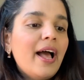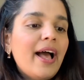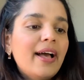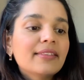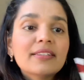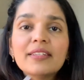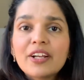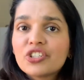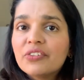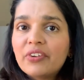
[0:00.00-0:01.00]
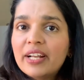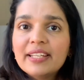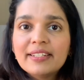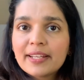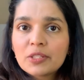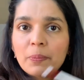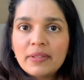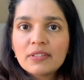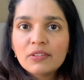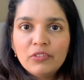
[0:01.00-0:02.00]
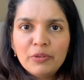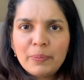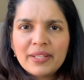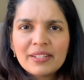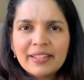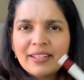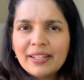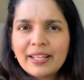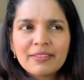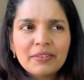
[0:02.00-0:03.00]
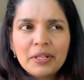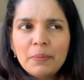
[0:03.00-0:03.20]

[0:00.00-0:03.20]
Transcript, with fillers: And this is actually a very inexpensive lip pencil. I think like three